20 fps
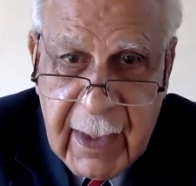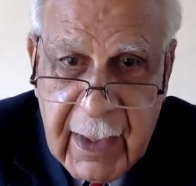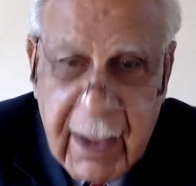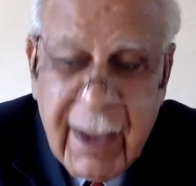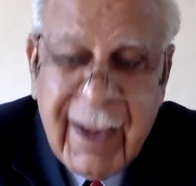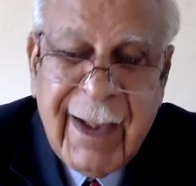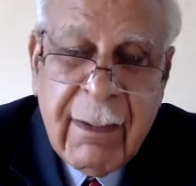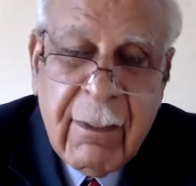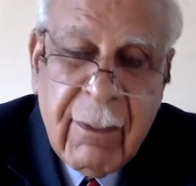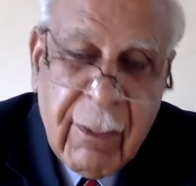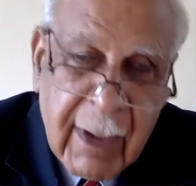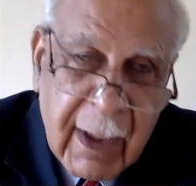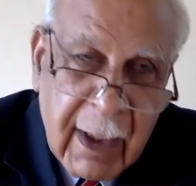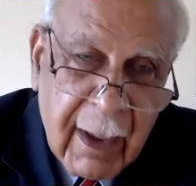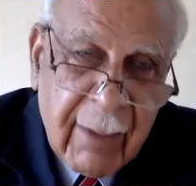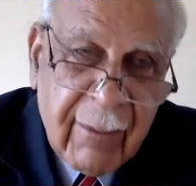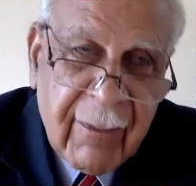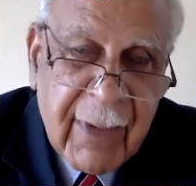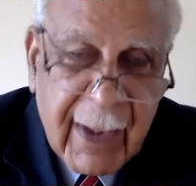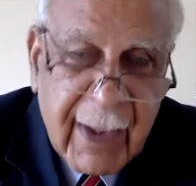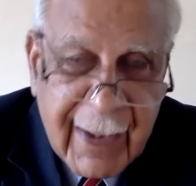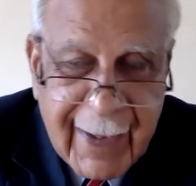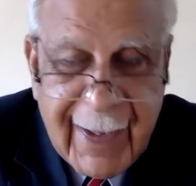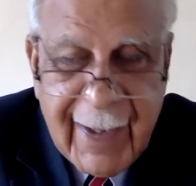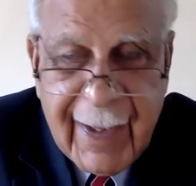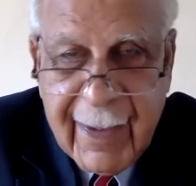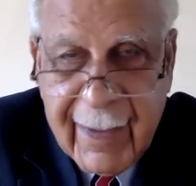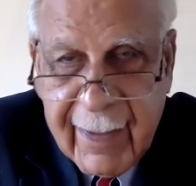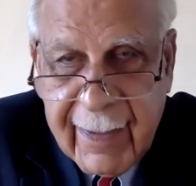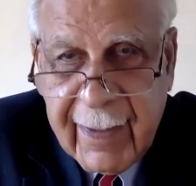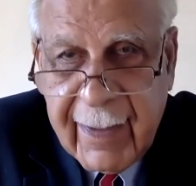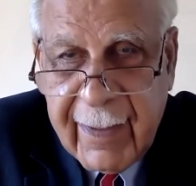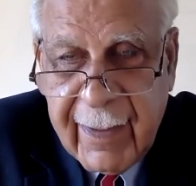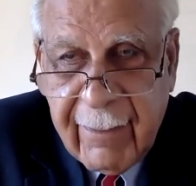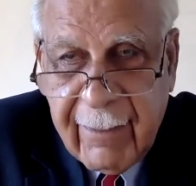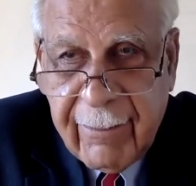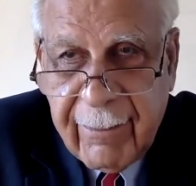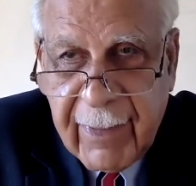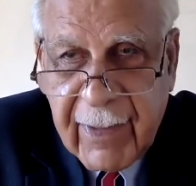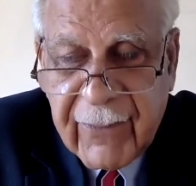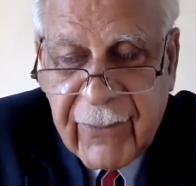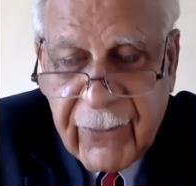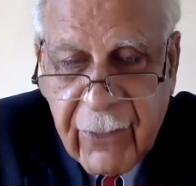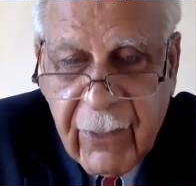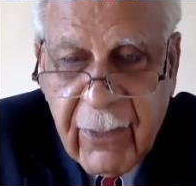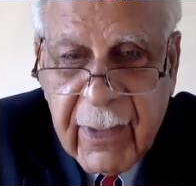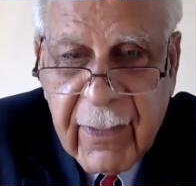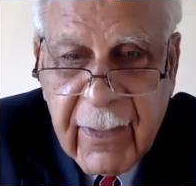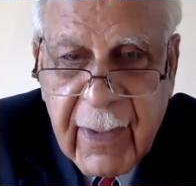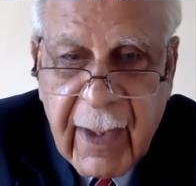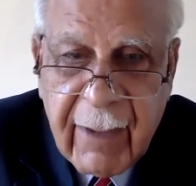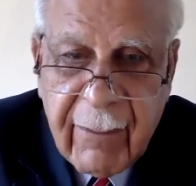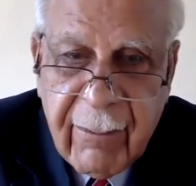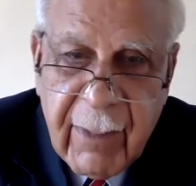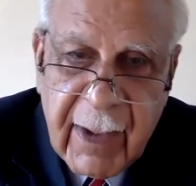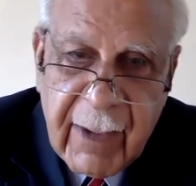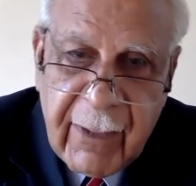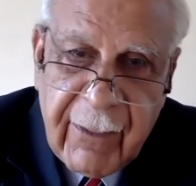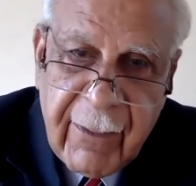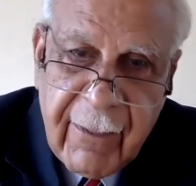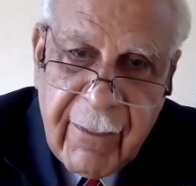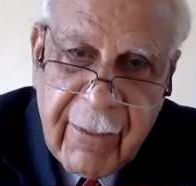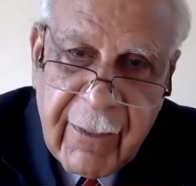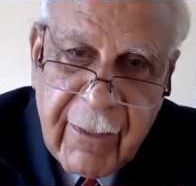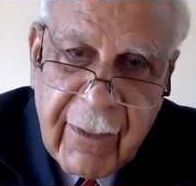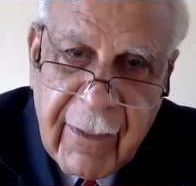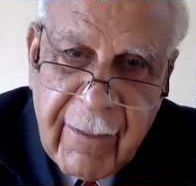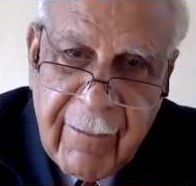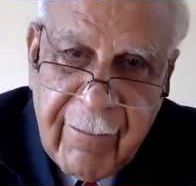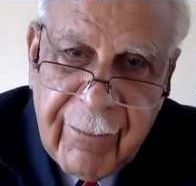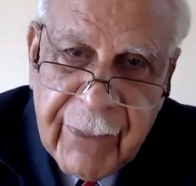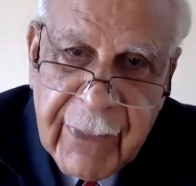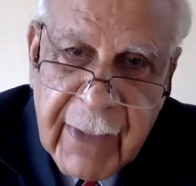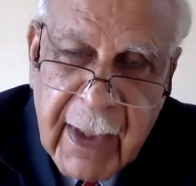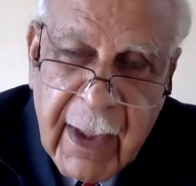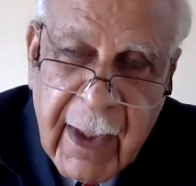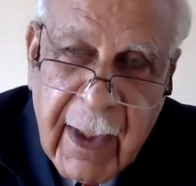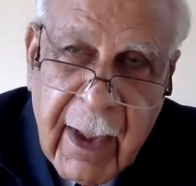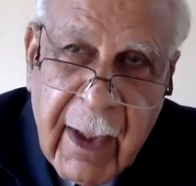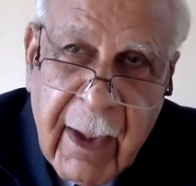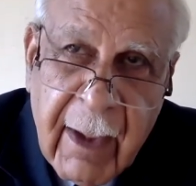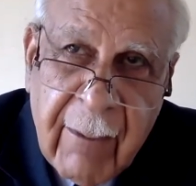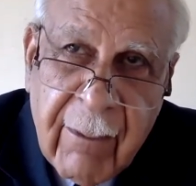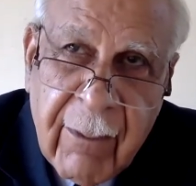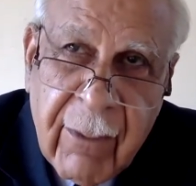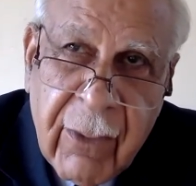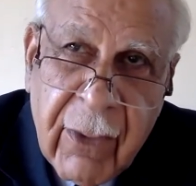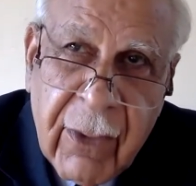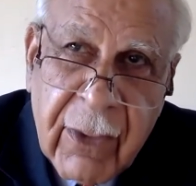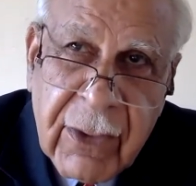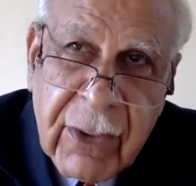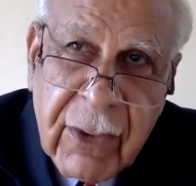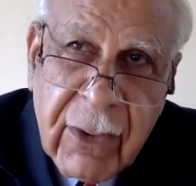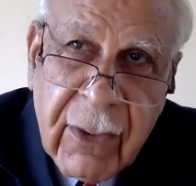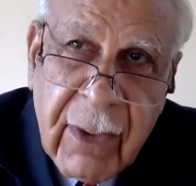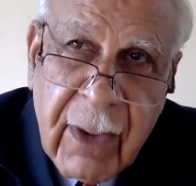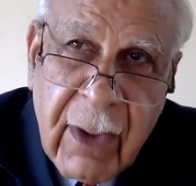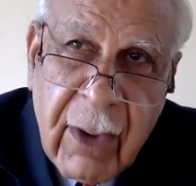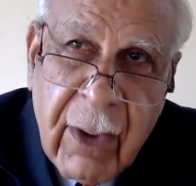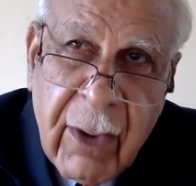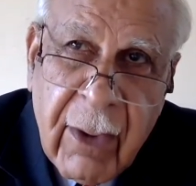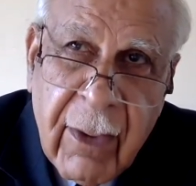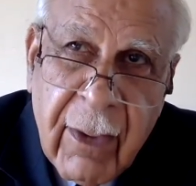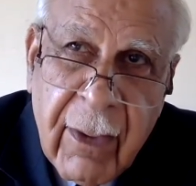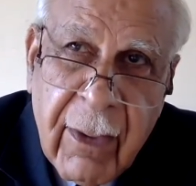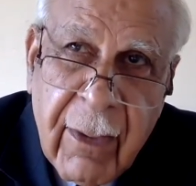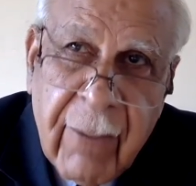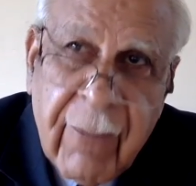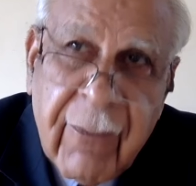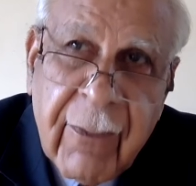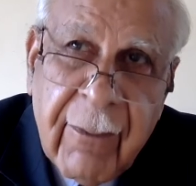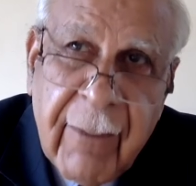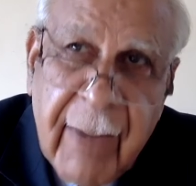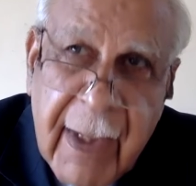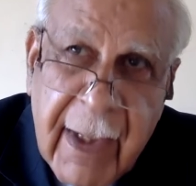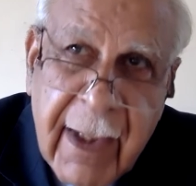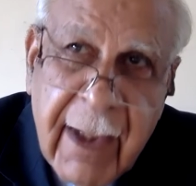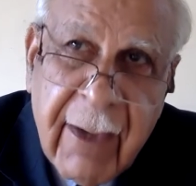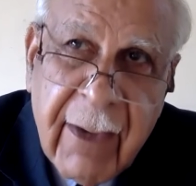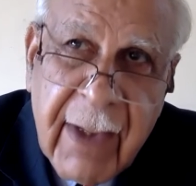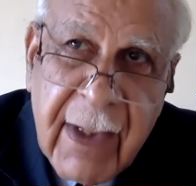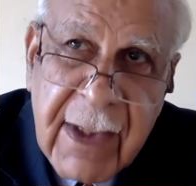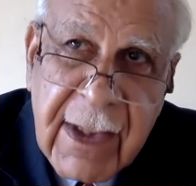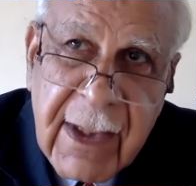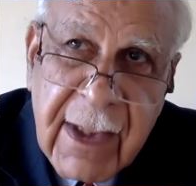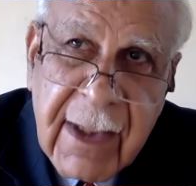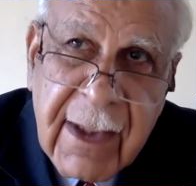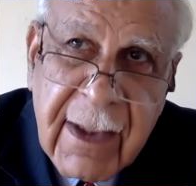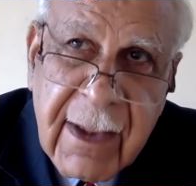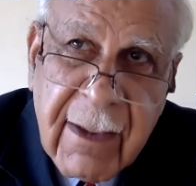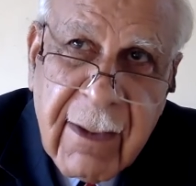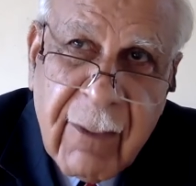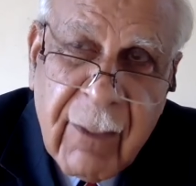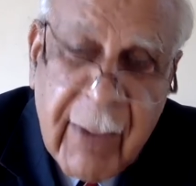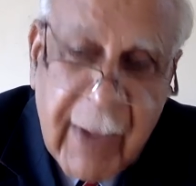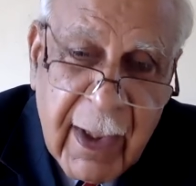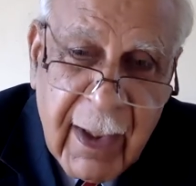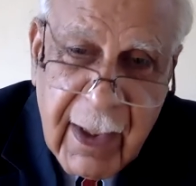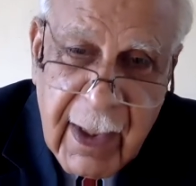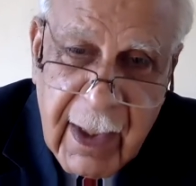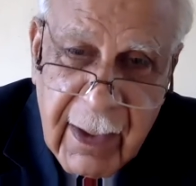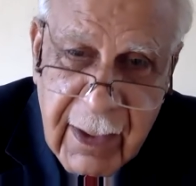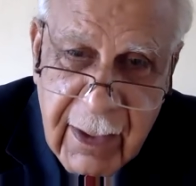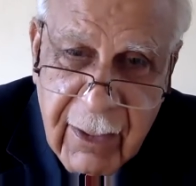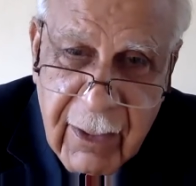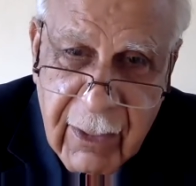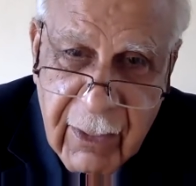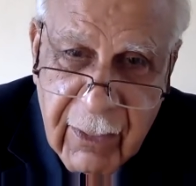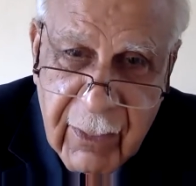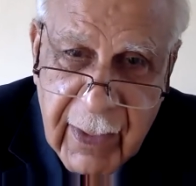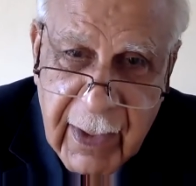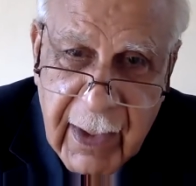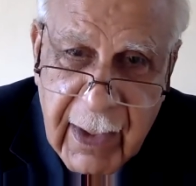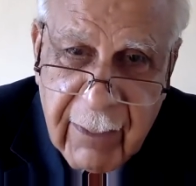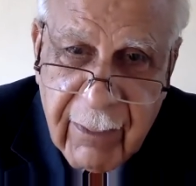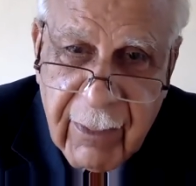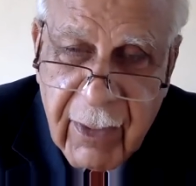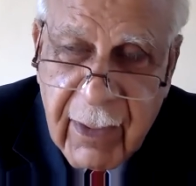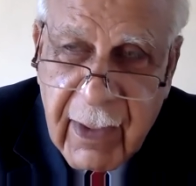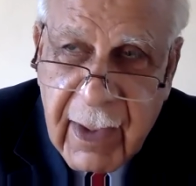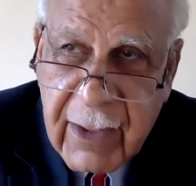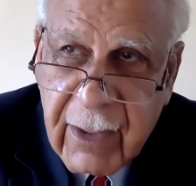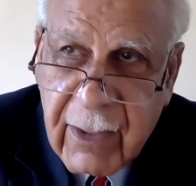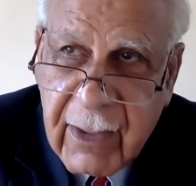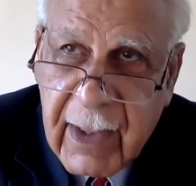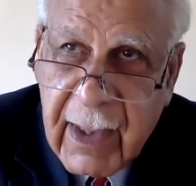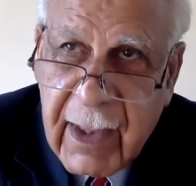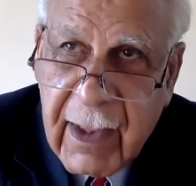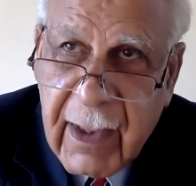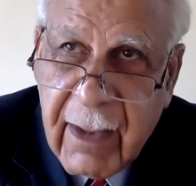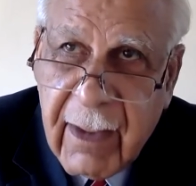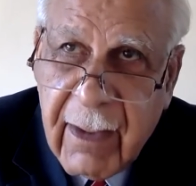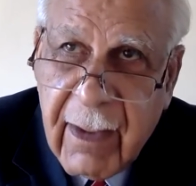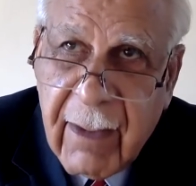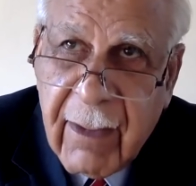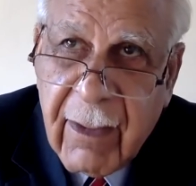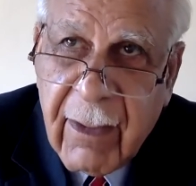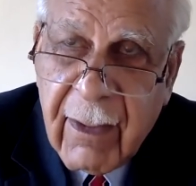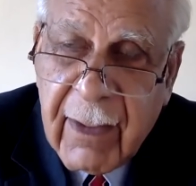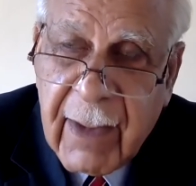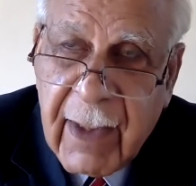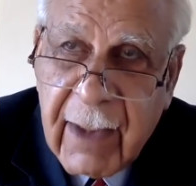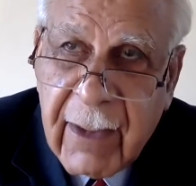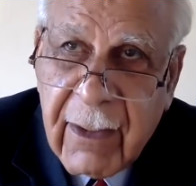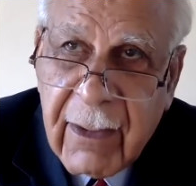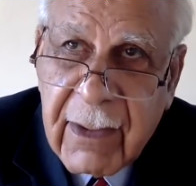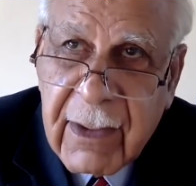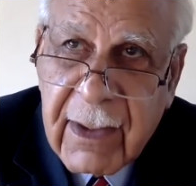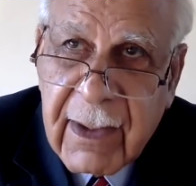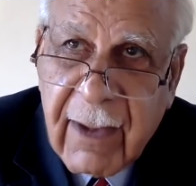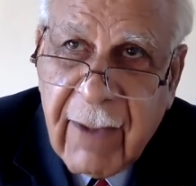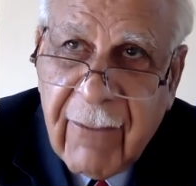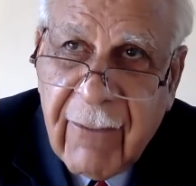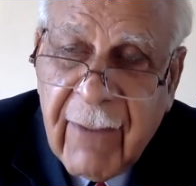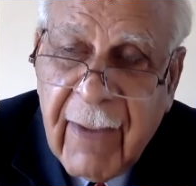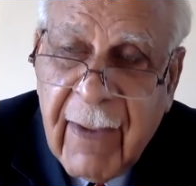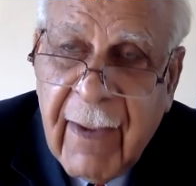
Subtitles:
Then, well, if they cared, they didn't pursue it that much. Okay? More so now, for many reasons, awareness, we get more educated and all that good stuff.